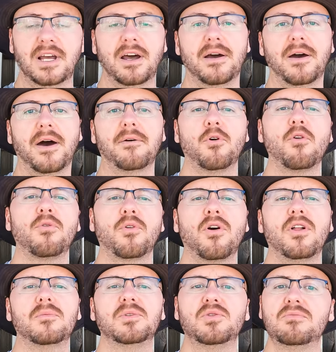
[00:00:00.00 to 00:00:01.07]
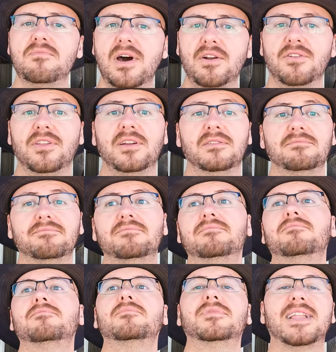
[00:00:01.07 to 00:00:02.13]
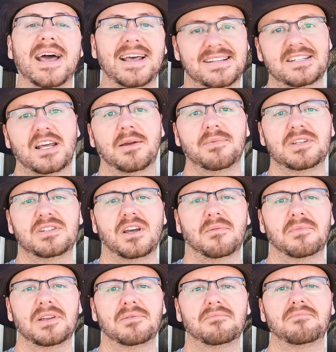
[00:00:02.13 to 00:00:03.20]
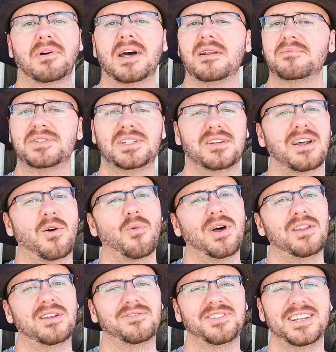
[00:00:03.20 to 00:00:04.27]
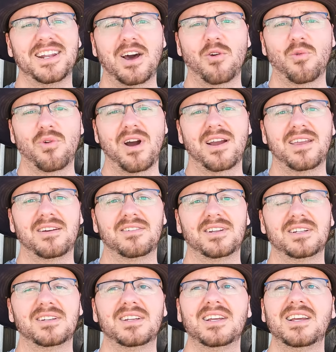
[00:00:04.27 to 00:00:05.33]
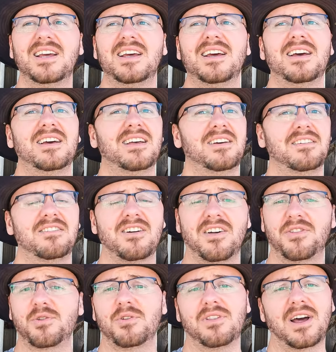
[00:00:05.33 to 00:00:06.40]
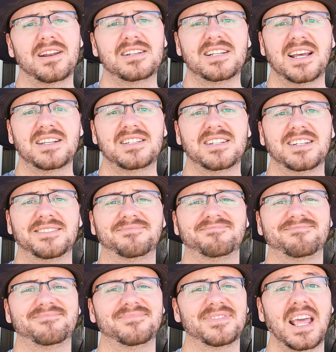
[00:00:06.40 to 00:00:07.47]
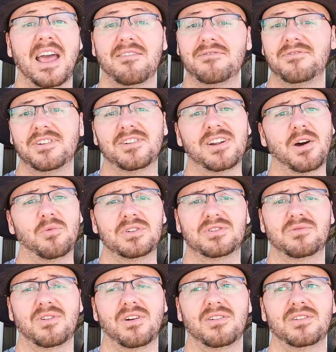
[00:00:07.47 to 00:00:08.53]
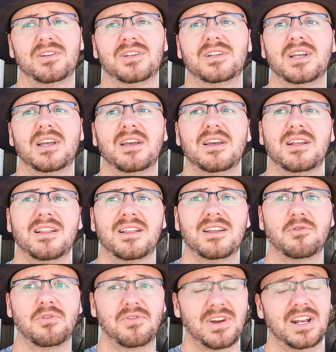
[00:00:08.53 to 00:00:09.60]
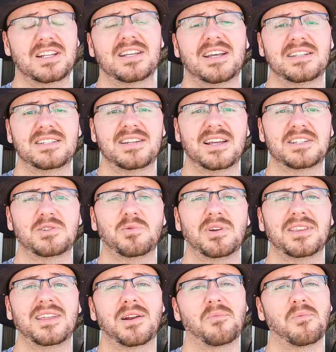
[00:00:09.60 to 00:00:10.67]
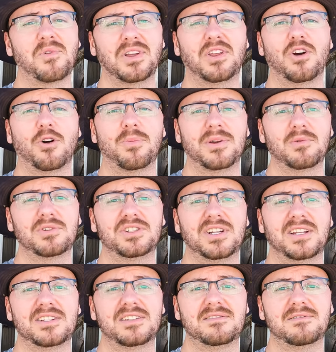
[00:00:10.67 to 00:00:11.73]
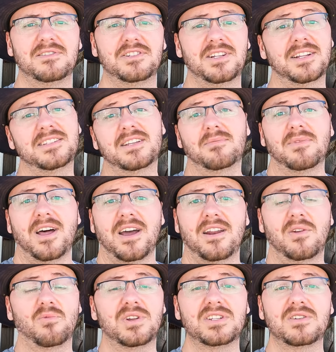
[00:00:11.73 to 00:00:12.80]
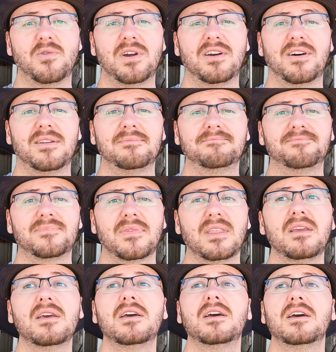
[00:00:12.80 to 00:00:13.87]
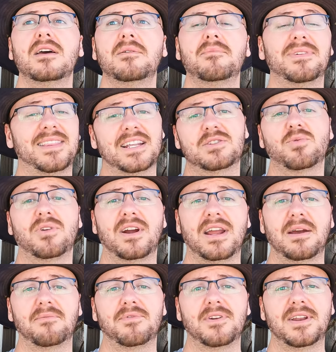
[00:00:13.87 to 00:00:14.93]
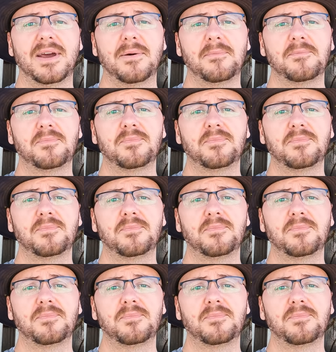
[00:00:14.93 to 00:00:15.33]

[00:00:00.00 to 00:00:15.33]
uh, overall, I'm doing better than last time you saw me. But I'm still not well enough to get out rockhounding. Gone through a lot of testing. They haven't figured out what's wrong. We've got a test next week that I'm really hoping will shed some light on what's going on. But that's where I am for now.